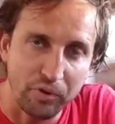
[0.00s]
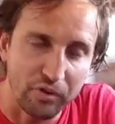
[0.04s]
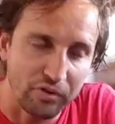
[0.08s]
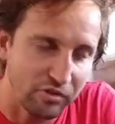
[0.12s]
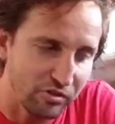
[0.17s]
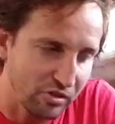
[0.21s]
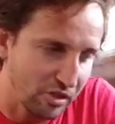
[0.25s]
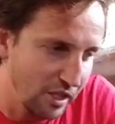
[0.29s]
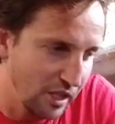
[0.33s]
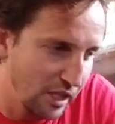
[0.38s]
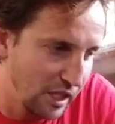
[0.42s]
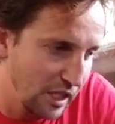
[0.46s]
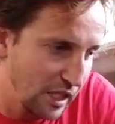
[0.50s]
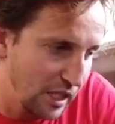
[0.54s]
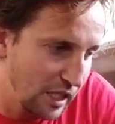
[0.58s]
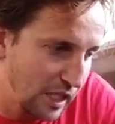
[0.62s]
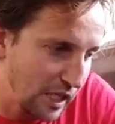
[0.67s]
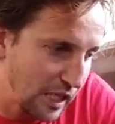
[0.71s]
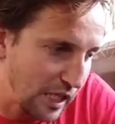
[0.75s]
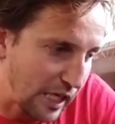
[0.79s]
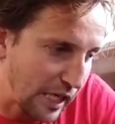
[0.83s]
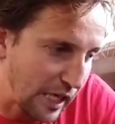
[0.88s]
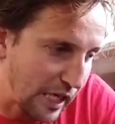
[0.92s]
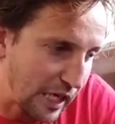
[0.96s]
but
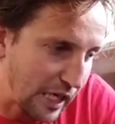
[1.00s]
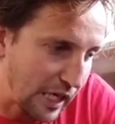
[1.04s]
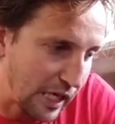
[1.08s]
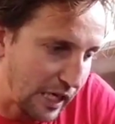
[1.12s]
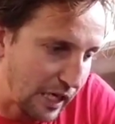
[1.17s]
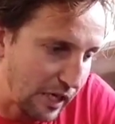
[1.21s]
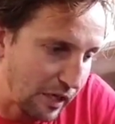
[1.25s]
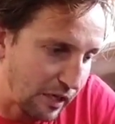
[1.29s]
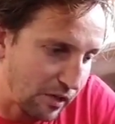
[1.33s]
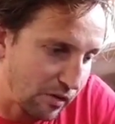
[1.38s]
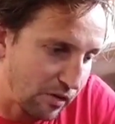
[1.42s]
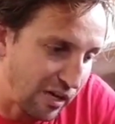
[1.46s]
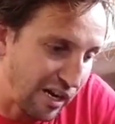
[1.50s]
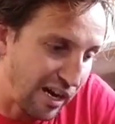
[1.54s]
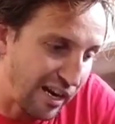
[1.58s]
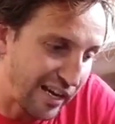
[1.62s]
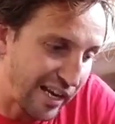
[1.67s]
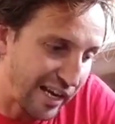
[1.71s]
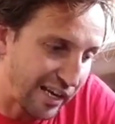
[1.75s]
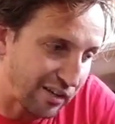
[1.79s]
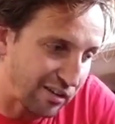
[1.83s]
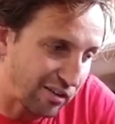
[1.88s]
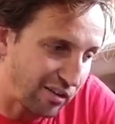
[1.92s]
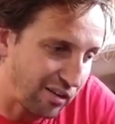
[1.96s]

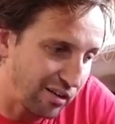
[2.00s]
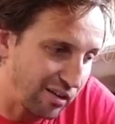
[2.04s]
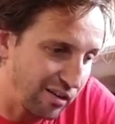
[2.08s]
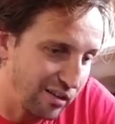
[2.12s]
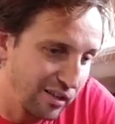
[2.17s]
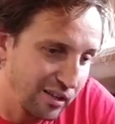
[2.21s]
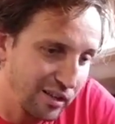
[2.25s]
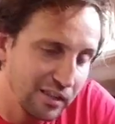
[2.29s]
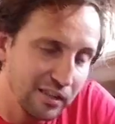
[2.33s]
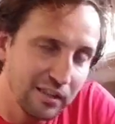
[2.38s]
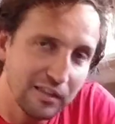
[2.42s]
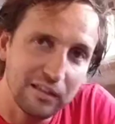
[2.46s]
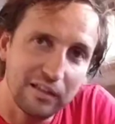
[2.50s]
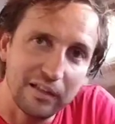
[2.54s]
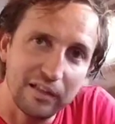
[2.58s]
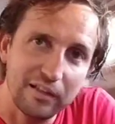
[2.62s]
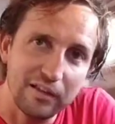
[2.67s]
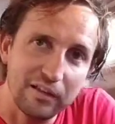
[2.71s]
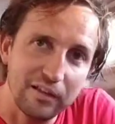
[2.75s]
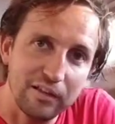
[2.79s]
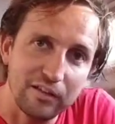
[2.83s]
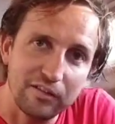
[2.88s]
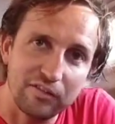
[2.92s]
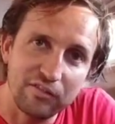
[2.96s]
on anchor
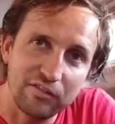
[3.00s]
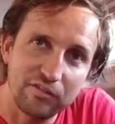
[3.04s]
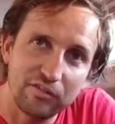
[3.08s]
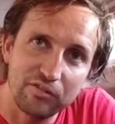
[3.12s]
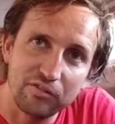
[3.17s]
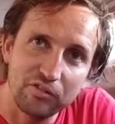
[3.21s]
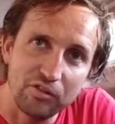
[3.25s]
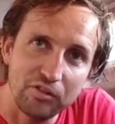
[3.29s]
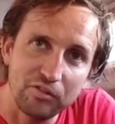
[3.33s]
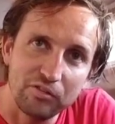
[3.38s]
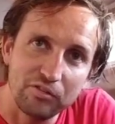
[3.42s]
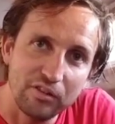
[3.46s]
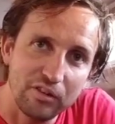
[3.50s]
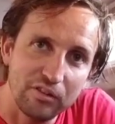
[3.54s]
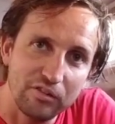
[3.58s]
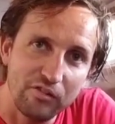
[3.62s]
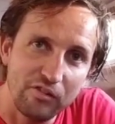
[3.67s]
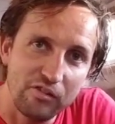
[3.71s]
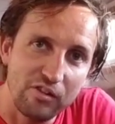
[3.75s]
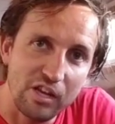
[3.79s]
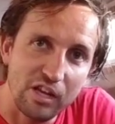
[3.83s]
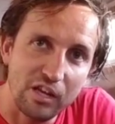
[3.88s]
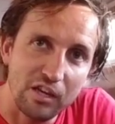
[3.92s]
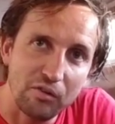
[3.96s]
it's
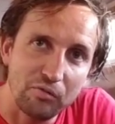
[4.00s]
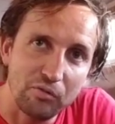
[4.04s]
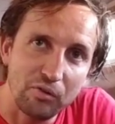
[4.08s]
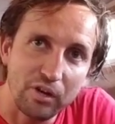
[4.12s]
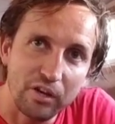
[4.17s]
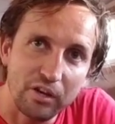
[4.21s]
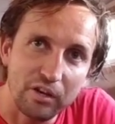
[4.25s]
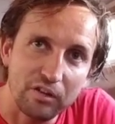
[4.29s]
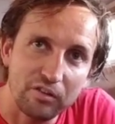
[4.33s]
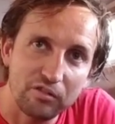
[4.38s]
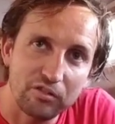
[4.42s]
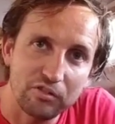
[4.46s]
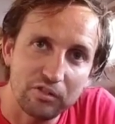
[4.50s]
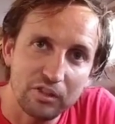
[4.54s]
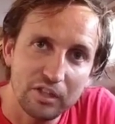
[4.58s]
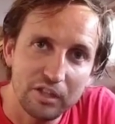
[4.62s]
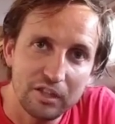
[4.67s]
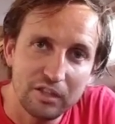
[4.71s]
a dinghy ride.